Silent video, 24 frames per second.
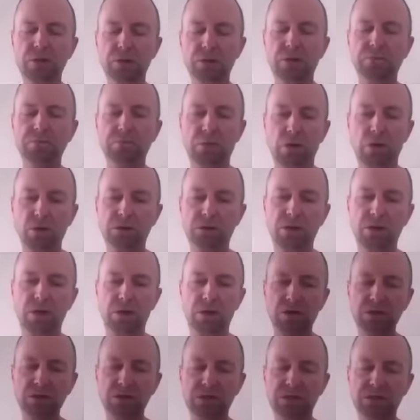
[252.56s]
doing
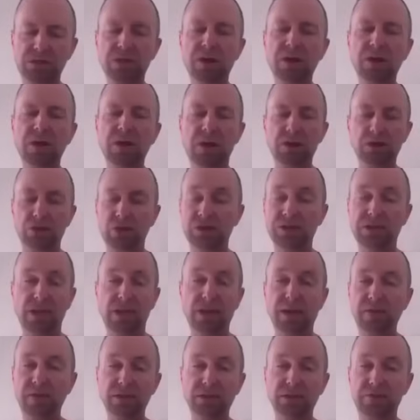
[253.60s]
podcasts, and just
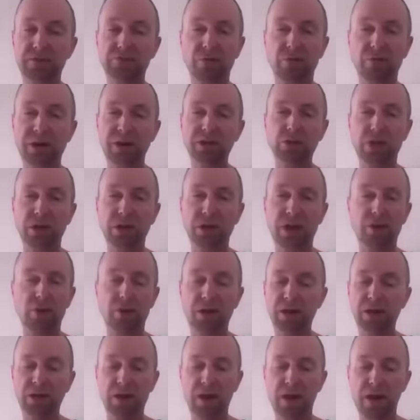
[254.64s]
getting this information out
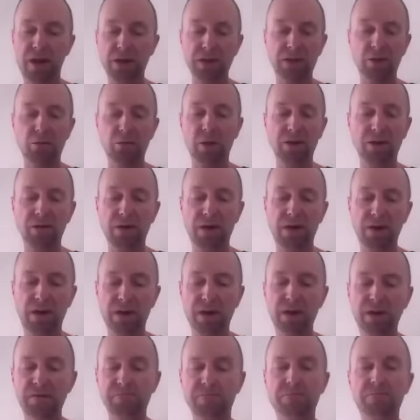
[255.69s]
in any way that I
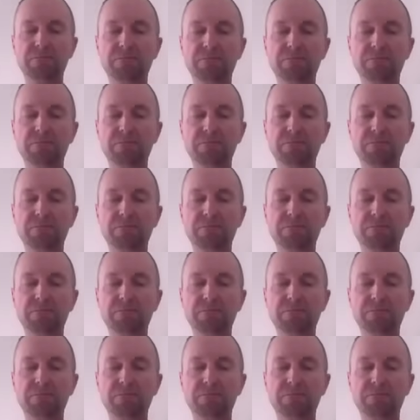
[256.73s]
can.